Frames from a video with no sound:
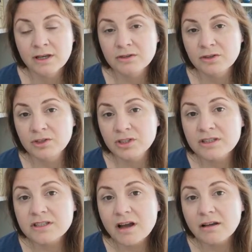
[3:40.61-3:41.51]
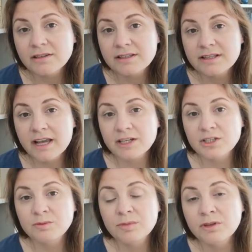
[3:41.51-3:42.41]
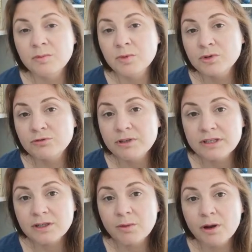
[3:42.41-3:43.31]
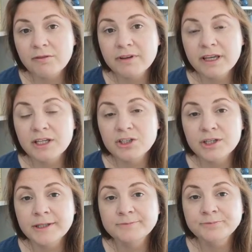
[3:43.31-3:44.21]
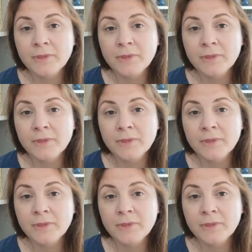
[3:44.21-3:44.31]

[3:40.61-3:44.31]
So you should start this section with your most recent qualification,